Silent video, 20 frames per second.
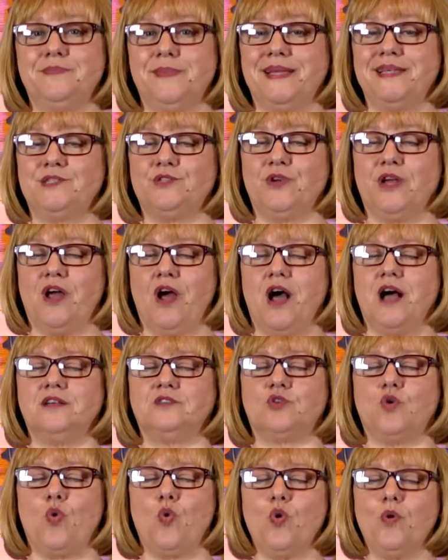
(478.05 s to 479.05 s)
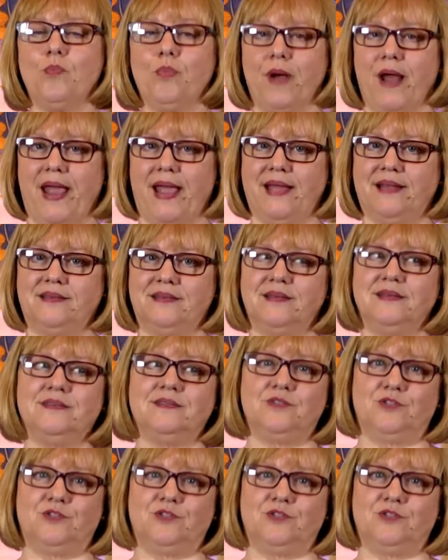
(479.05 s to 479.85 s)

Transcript: ministry, cause, or brand to